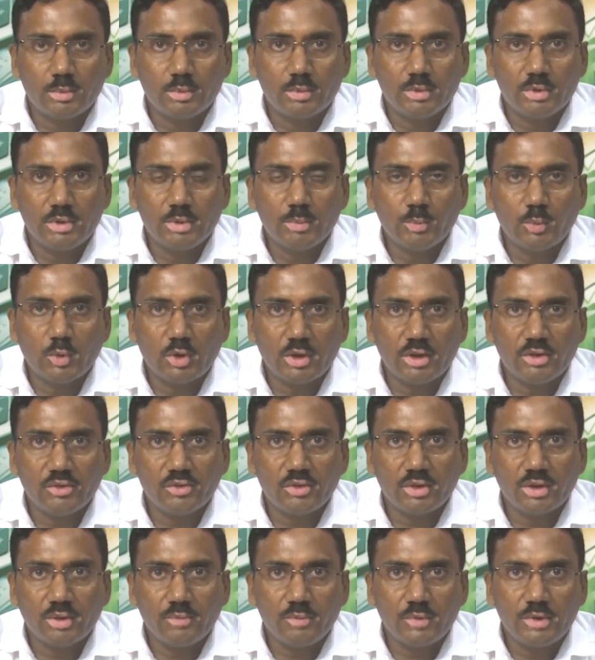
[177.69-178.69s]
importance
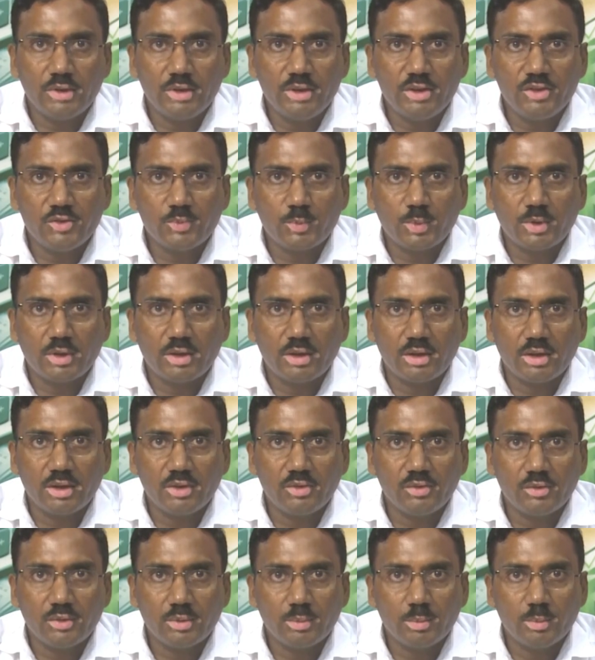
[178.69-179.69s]
of each part
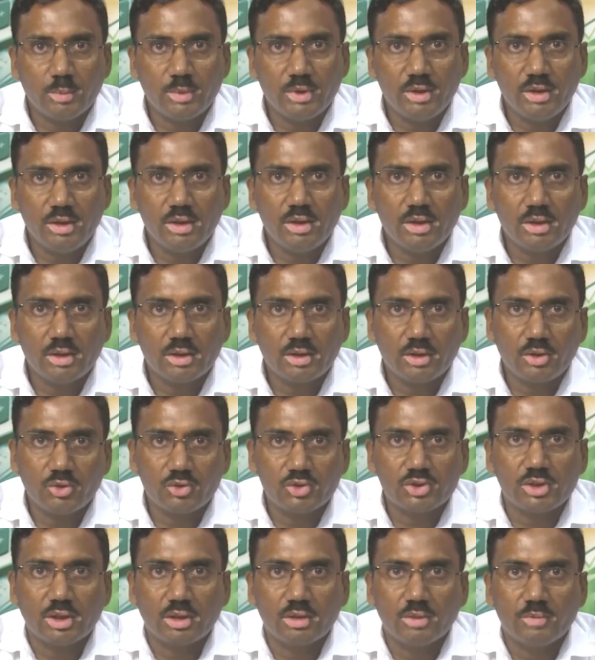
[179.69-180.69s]
is very
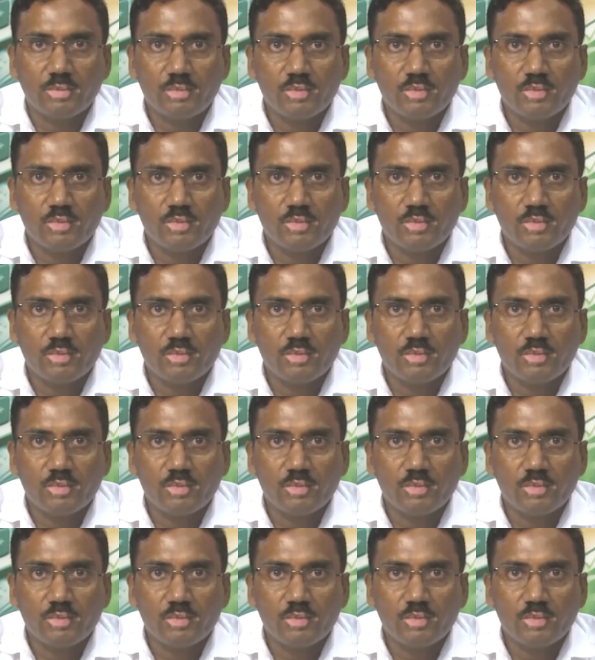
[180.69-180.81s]
crucial.